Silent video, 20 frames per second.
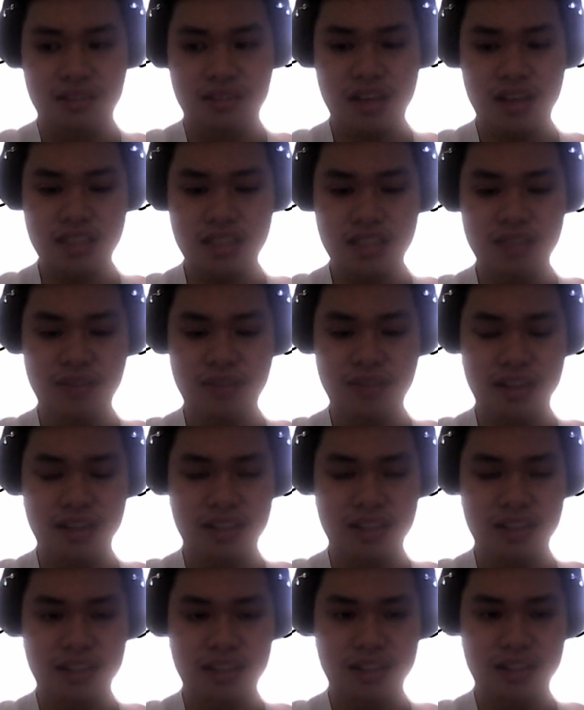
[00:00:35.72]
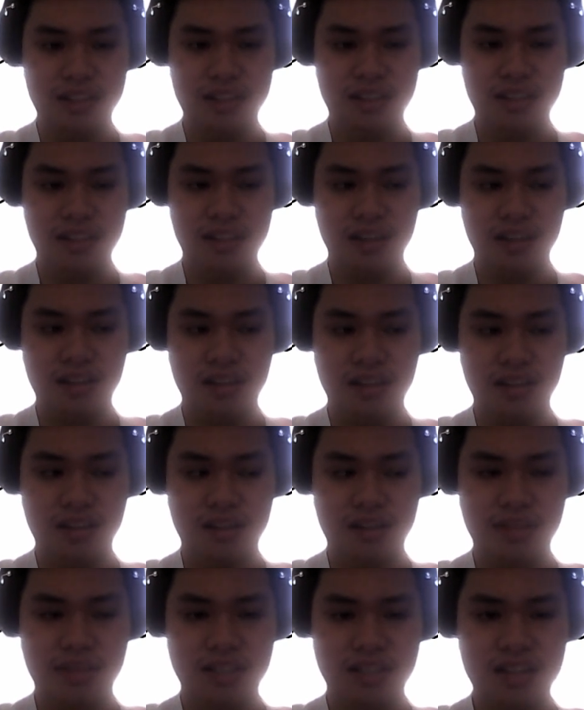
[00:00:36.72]
Lesson 1.
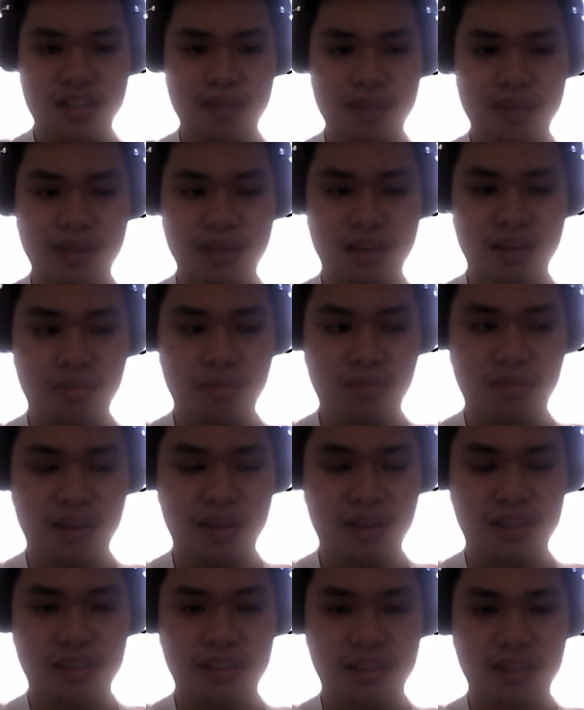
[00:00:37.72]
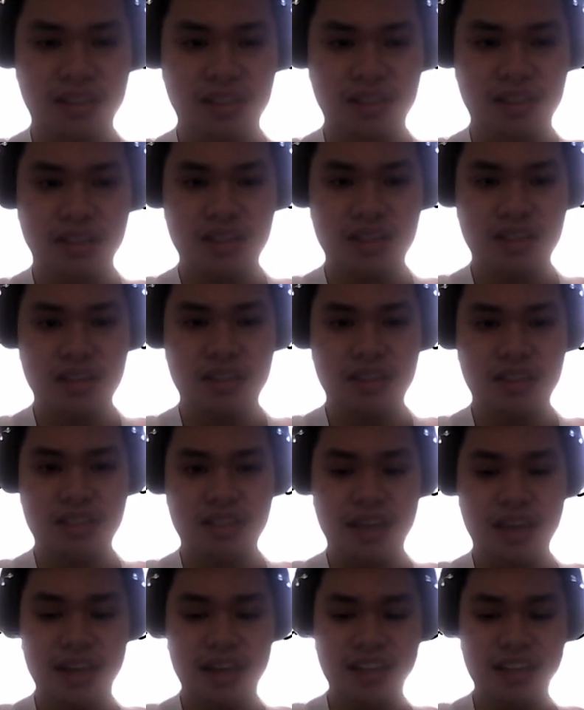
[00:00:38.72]
Topic number 1.
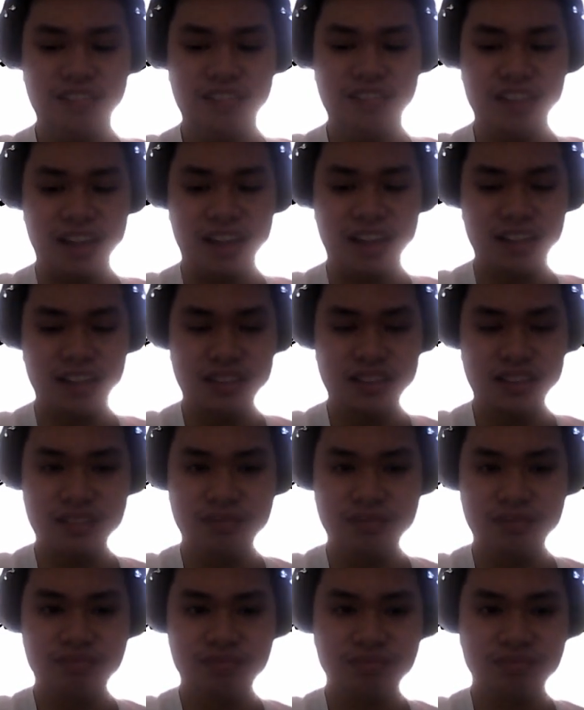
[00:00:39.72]
Scaling VLANs.